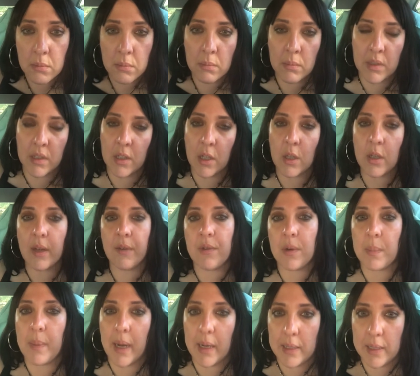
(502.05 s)
But not
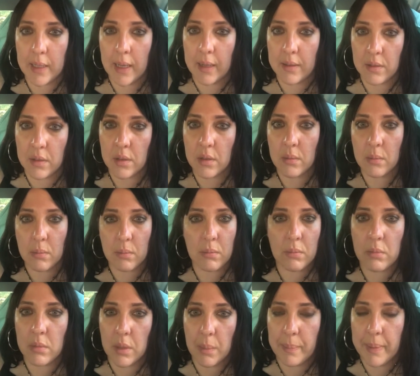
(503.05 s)
everybody has
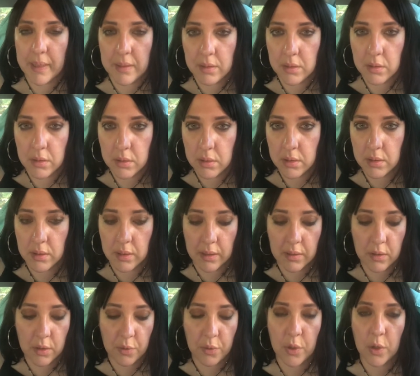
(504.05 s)
the best
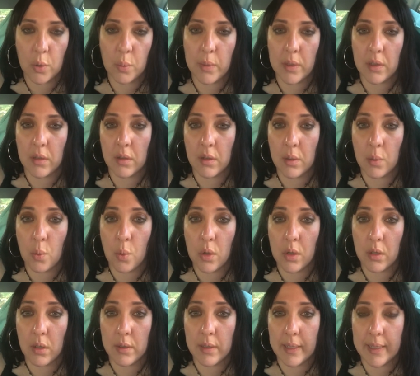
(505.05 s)
sense of humor in the
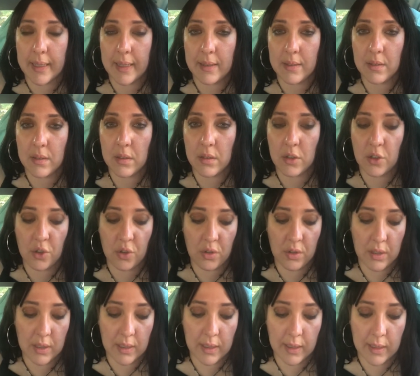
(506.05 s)
world. I guess it's
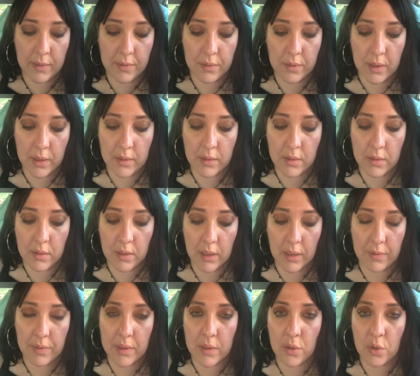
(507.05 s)
just a gift that's
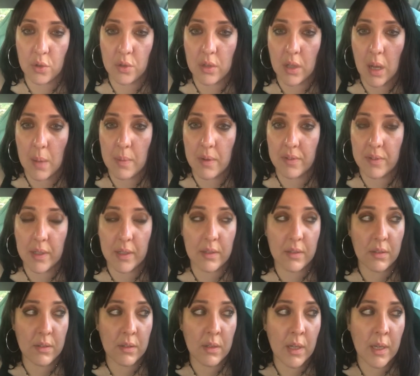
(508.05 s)
given to some of
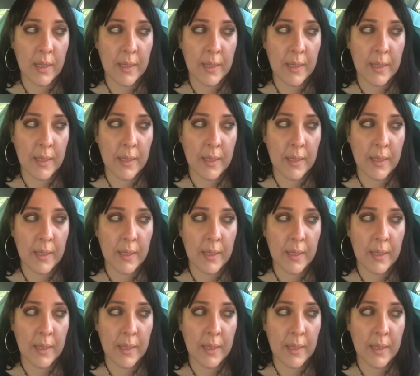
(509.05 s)
us.